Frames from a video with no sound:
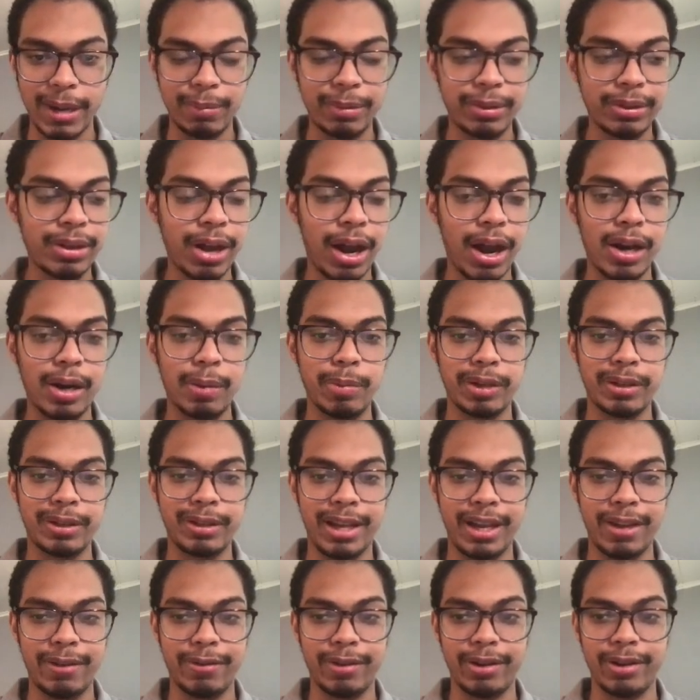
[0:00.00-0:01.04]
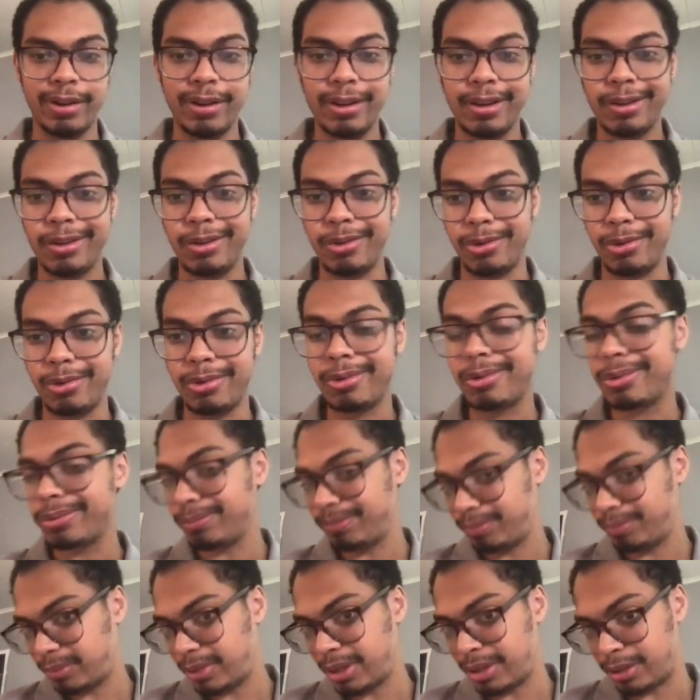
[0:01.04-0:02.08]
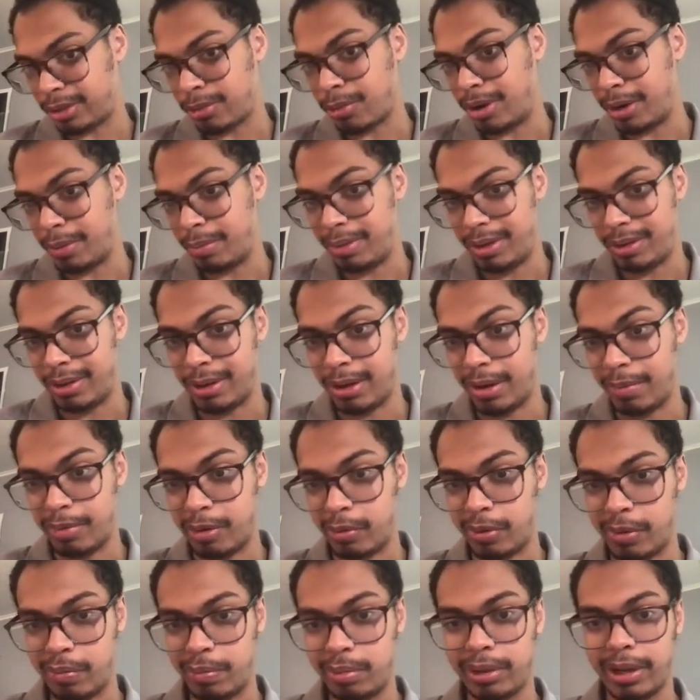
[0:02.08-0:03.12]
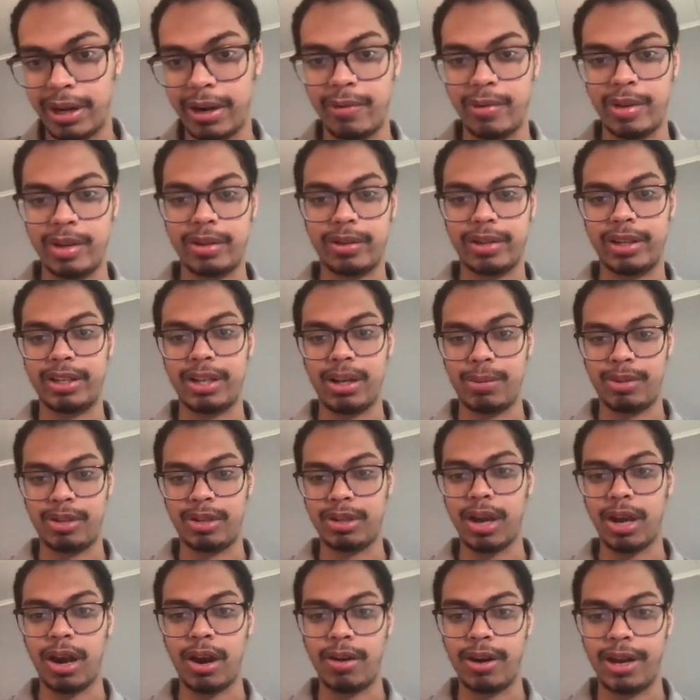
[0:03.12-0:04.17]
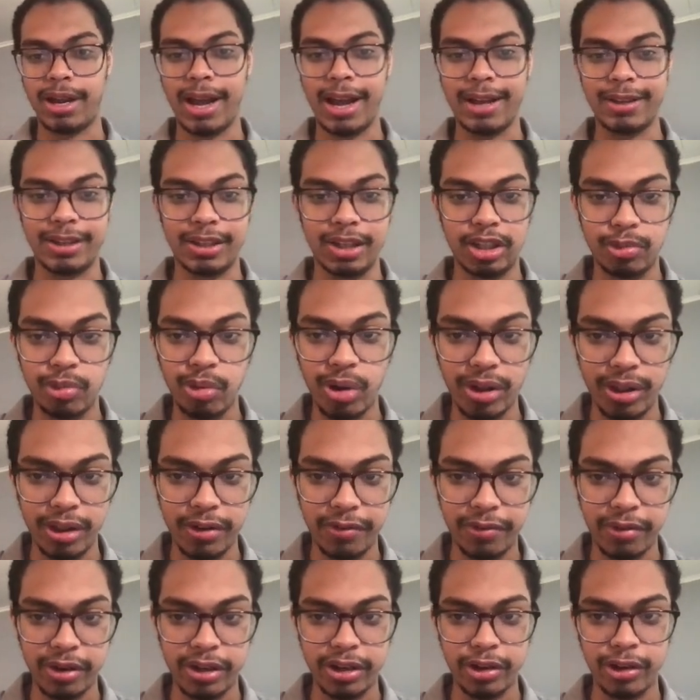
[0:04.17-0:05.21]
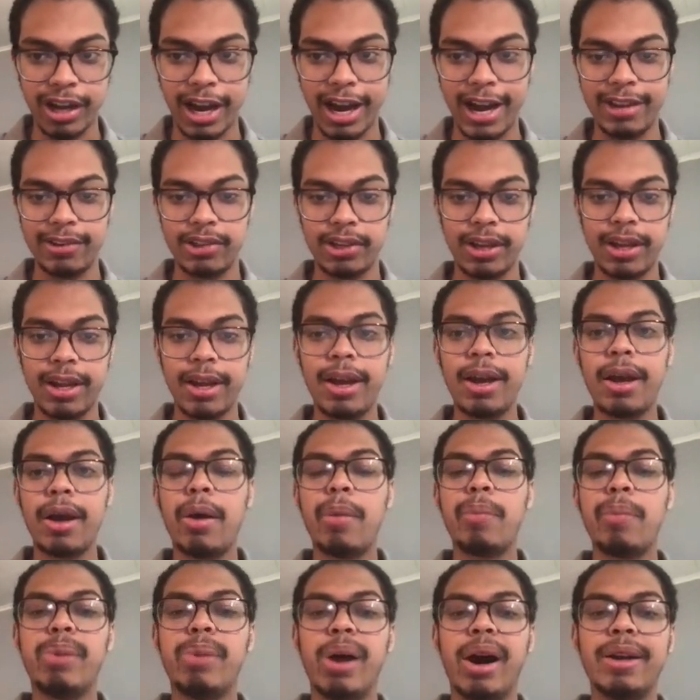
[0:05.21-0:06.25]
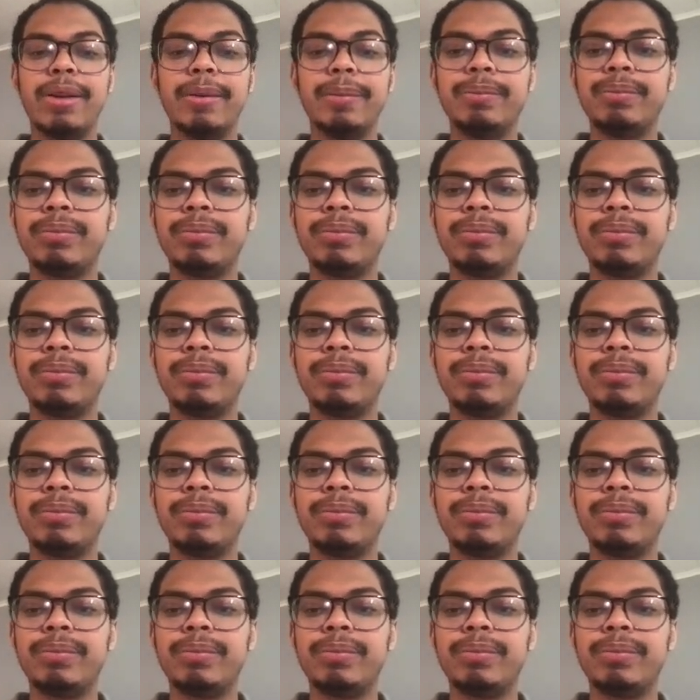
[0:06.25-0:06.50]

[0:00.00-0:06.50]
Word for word: Connor McDavid, who is going to be the number one player on this list. I'm sorry I had to spoil it for you guys, but